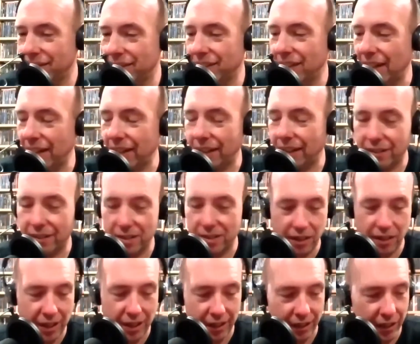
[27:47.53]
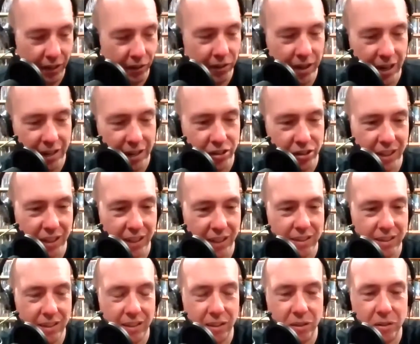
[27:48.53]
I can hear you guys, just can't
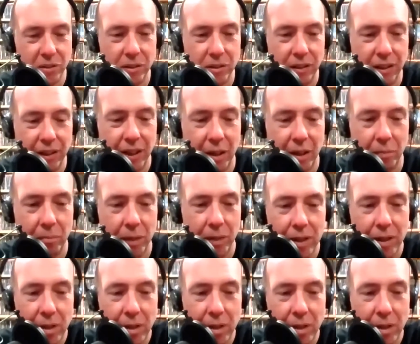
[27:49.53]
see you. But